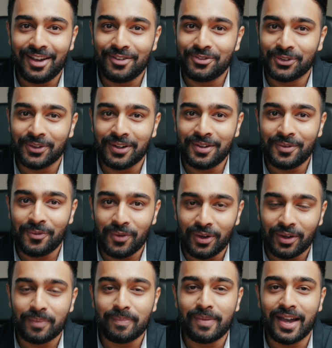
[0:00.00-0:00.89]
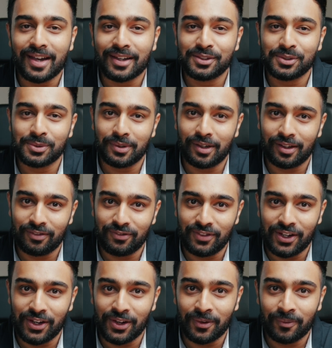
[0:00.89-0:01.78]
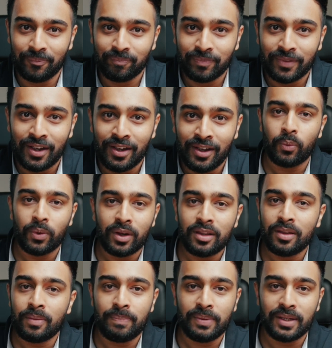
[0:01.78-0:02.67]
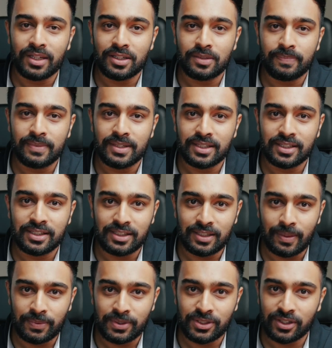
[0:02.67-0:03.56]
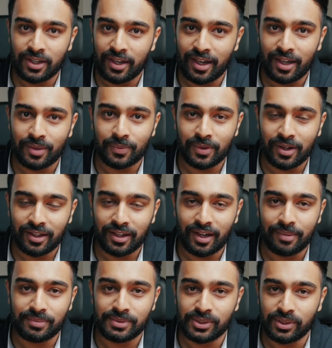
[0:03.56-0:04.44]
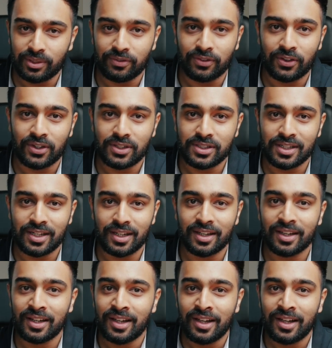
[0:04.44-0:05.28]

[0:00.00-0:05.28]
everyone, welcome back to another video. One of the biggest misconceptions I had when I came to university